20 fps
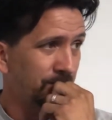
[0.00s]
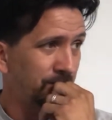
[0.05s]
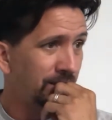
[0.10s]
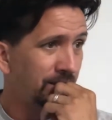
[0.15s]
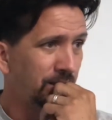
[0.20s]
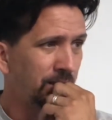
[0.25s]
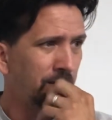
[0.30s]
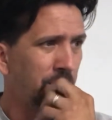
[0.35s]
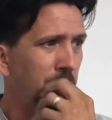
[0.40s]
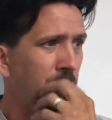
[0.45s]

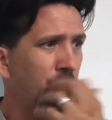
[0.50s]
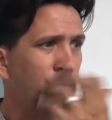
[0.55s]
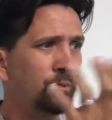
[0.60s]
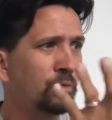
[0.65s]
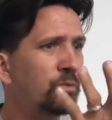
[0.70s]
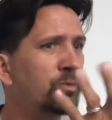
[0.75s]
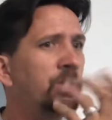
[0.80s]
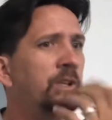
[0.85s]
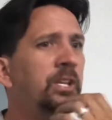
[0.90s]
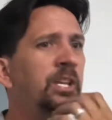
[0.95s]

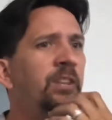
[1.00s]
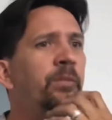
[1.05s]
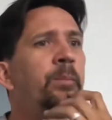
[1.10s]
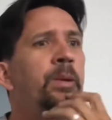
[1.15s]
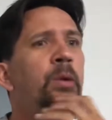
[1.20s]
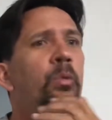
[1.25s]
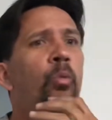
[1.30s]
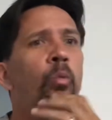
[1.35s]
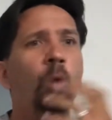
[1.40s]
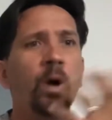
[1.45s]
So give
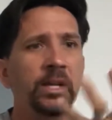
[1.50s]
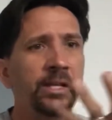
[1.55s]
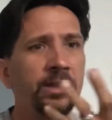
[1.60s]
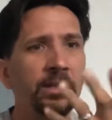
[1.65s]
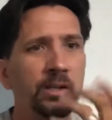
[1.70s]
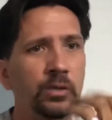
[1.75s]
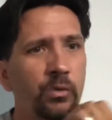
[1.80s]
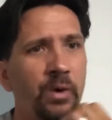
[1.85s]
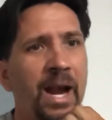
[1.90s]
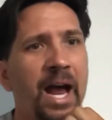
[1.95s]
me one of
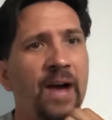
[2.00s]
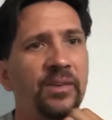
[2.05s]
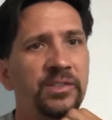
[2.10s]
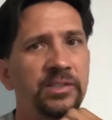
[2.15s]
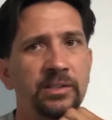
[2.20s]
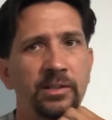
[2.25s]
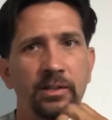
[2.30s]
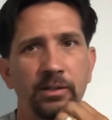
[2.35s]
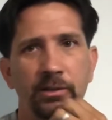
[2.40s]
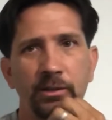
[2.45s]
the grafts
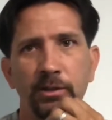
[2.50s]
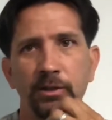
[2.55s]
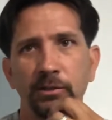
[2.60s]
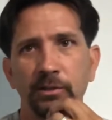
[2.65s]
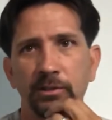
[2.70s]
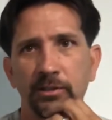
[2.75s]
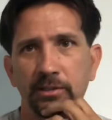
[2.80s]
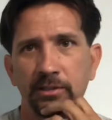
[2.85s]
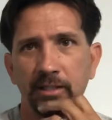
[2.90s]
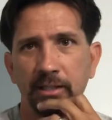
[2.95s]
that are
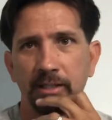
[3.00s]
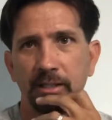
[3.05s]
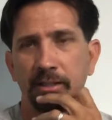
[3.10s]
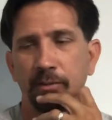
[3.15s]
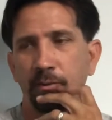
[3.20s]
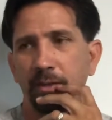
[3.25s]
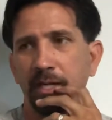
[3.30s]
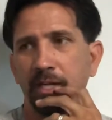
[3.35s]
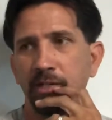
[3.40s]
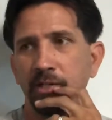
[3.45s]
used to
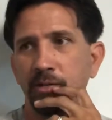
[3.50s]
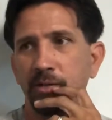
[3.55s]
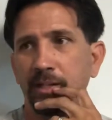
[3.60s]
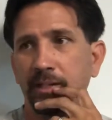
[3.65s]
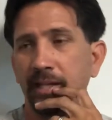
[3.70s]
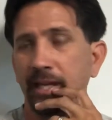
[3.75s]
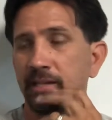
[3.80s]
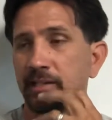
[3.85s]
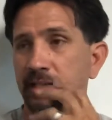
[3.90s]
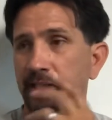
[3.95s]

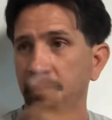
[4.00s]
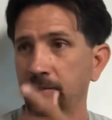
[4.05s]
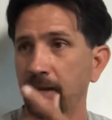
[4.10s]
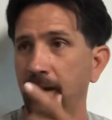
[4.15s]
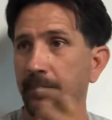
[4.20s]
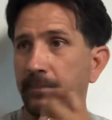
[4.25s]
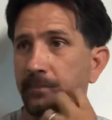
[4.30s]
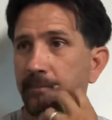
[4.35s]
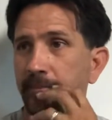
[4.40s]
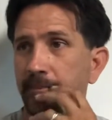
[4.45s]
reconstruct the ACL.
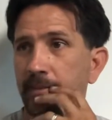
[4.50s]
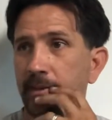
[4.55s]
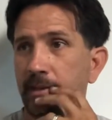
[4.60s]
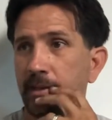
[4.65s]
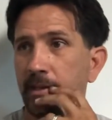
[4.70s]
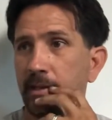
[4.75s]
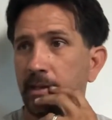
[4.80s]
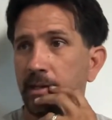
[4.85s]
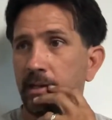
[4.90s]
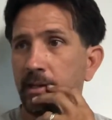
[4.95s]
Yeah.
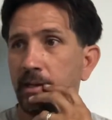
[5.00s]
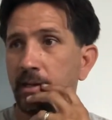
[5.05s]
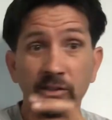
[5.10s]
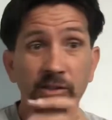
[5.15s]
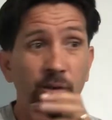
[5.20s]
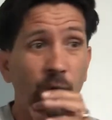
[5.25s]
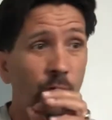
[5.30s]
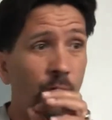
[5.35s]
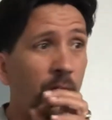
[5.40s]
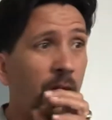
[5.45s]

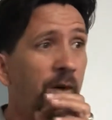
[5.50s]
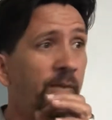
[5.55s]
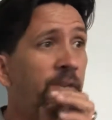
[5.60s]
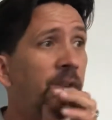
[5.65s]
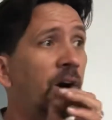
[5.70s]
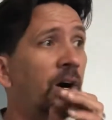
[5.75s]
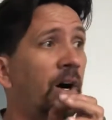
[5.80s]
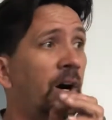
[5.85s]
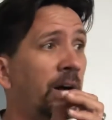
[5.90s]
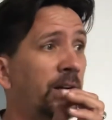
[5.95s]
So of
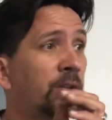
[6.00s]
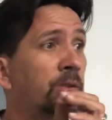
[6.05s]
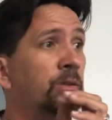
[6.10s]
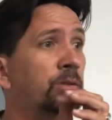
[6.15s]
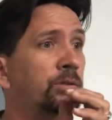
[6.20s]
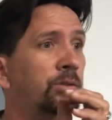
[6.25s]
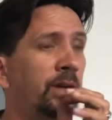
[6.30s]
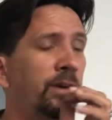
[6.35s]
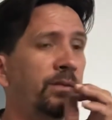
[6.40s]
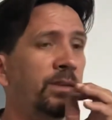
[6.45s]

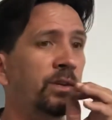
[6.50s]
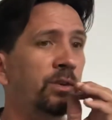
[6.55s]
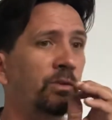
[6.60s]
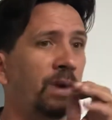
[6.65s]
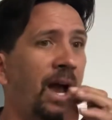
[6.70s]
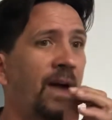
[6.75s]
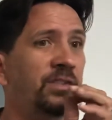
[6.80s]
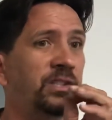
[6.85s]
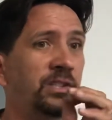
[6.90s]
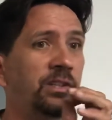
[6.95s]
the
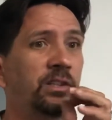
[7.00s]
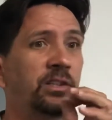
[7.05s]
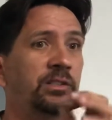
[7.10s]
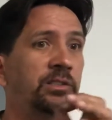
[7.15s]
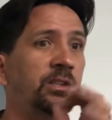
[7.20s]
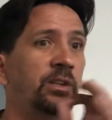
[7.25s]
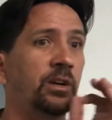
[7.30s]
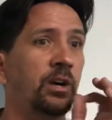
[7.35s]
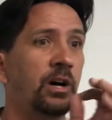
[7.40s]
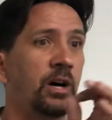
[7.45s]
grafts that are
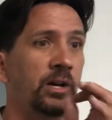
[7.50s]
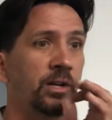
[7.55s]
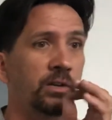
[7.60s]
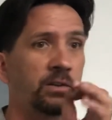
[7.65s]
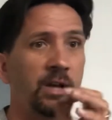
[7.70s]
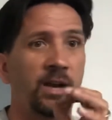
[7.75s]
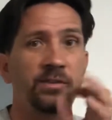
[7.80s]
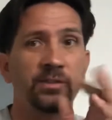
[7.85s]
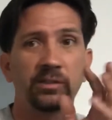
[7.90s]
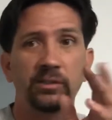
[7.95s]
considered
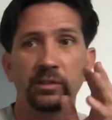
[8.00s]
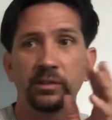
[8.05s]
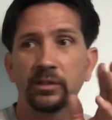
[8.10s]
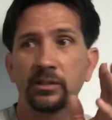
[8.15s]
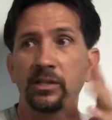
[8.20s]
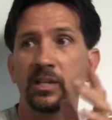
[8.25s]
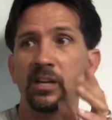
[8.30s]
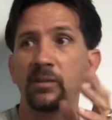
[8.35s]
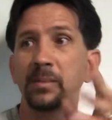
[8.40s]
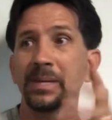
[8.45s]
autografts,
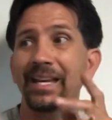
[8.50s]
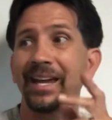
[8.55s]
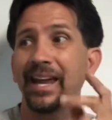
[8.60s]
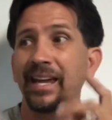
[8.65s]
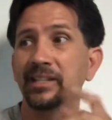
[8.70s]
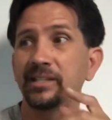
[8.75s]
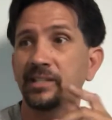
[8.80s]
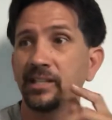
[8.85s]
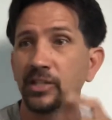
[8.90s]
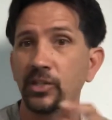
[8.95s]
give me
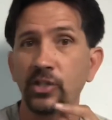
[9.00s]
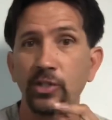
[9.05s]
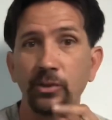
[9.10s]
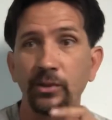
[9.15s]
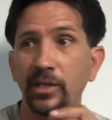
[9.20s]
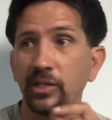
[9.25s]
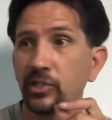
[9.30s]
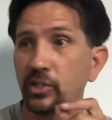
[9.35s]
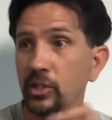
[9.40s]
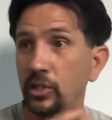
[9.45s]
a tissue
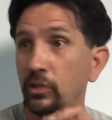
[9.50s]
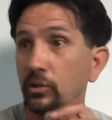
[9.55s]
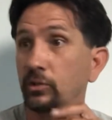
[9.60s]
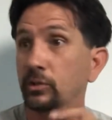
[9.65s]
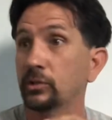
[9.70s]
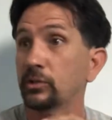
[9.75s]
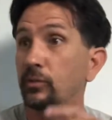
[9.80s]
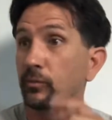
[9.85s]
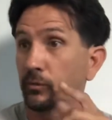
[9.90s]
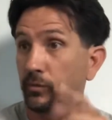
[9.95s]
that's
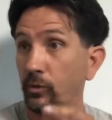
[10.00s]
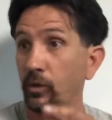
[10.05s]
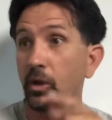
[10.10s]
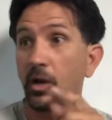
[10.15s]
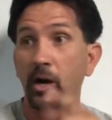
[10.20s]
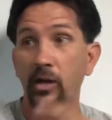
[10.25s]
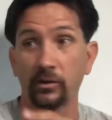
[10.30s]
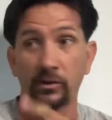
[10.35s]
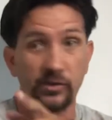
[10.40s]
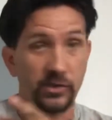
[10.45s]
used for the
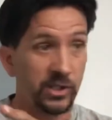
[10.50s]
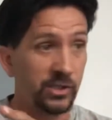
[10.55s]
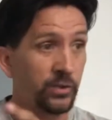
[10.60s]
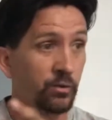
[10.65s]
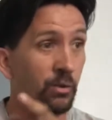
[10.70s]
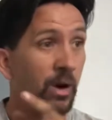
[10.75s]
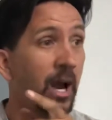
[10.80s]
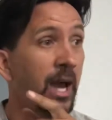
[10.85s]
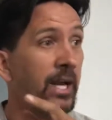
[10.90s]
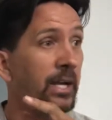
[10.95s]
autograft. She's
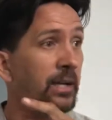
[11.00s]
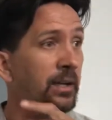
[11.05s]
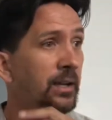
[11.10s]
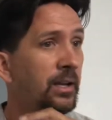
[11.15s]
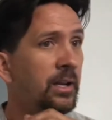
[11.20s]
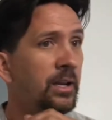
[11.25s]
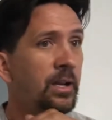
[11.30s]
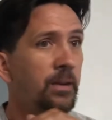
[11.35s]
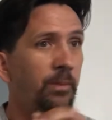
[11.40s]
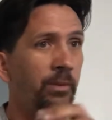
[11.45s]
right,
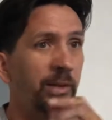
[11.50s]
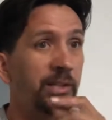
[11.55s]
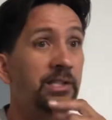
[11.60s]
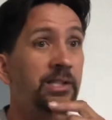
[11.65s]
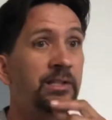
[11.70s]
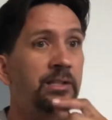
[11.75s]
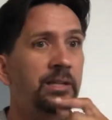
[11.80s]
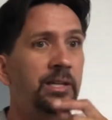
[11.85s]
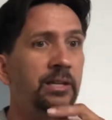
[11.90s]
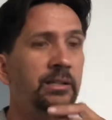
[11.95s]
but
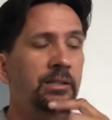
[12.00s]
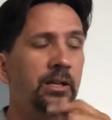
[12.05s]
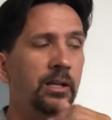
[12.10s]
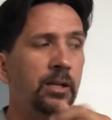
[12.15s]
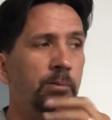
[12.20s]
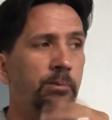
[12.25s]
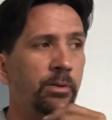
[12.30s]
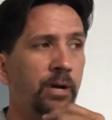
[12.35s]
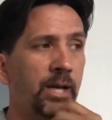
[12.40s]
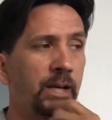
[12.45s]
let's
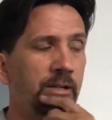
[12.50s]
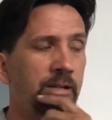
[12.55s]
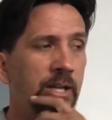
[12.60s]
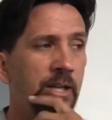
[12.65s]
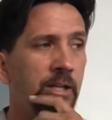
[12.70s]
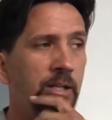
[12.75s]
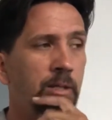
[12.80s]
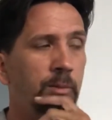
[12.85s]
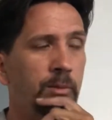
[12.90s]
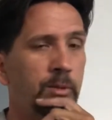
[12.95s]
detail it, break it
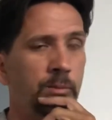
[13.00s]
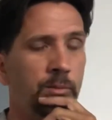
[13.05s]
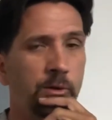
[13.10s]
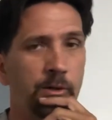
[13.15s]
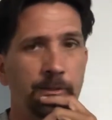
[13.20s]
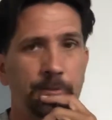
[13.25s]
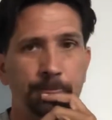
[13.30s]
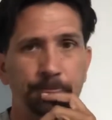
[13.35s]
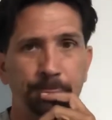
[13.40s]
down a little bit more.